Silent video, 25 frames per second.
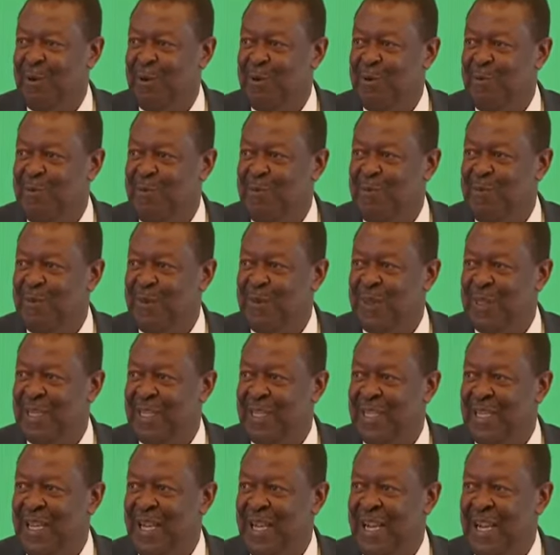room,
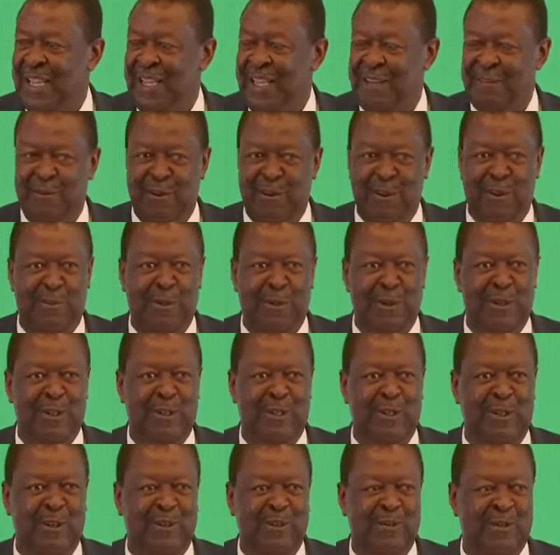either for the
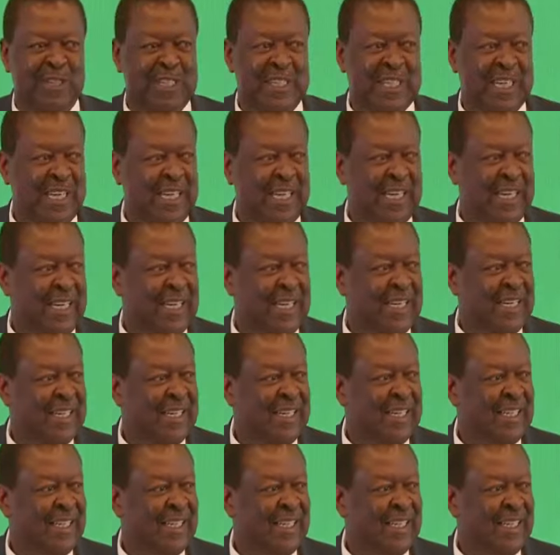position of chair